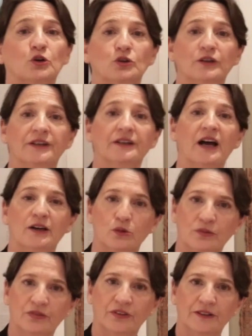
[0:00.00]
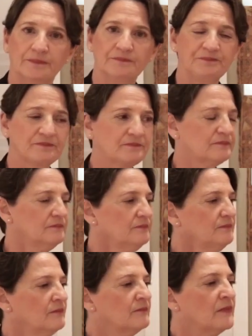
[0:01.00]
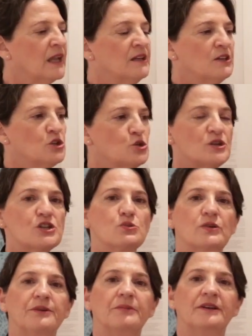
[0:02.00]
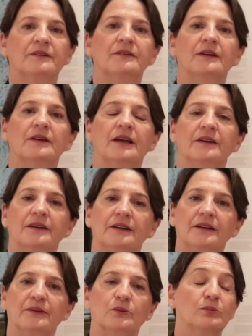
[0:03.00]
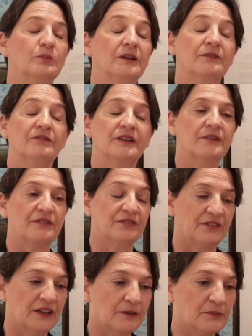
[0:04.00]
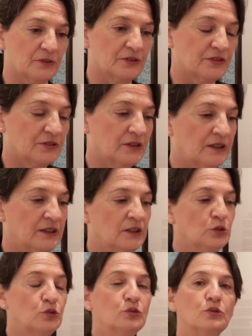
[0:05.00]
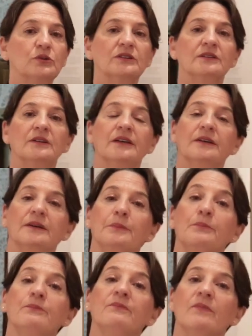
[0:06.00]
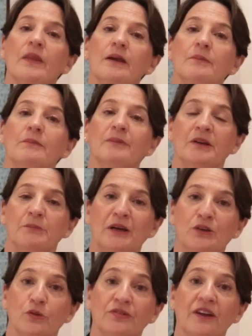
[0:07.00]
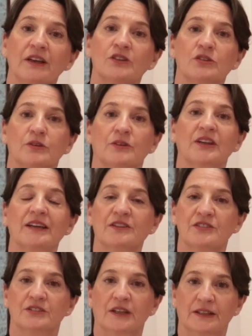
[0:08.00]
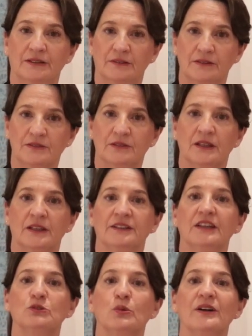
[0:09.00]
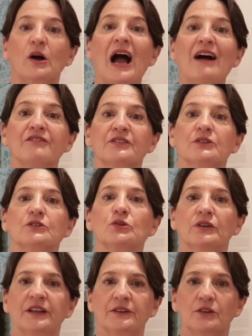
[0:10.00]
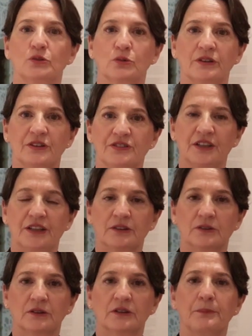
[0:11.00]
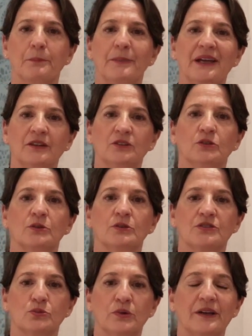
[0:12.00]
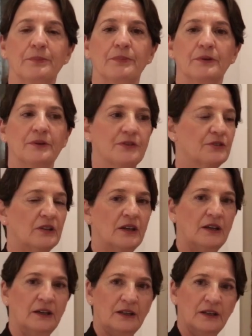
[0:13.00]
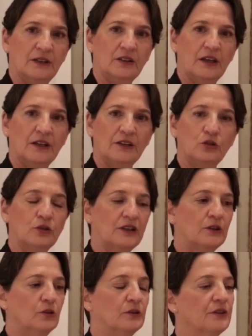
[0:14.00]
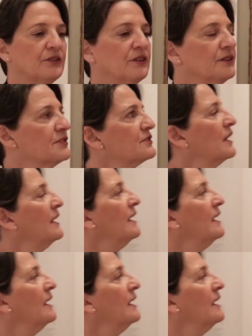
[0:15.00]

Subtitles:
Cohen Harufeh. Jewish women were very famous to manufacture textiles that were after donated to the synagogue, mantles, wrappers, Torah curtains.